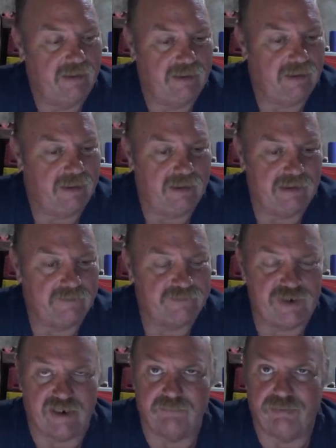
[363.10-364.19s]
if
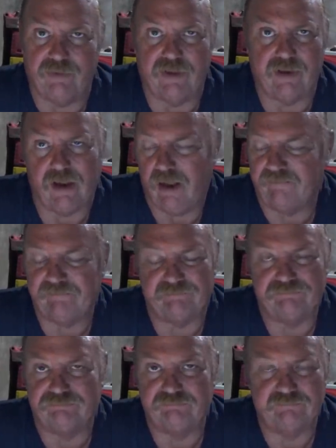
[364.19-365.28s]
she can pull it off,
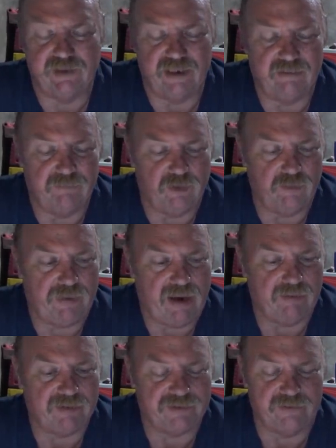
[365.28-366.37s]
more
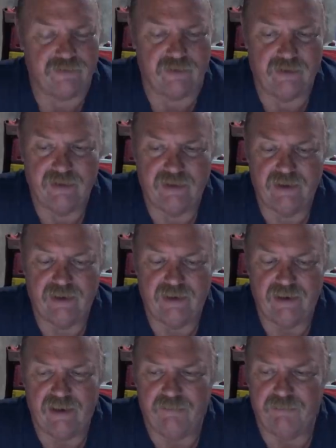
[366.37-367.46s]
power to her.
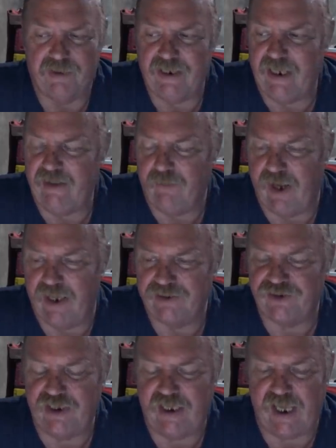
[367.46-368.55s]
But anyway,
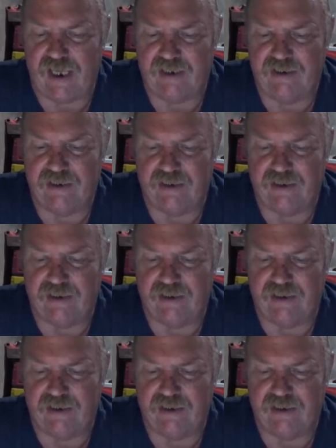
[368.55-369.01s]
she had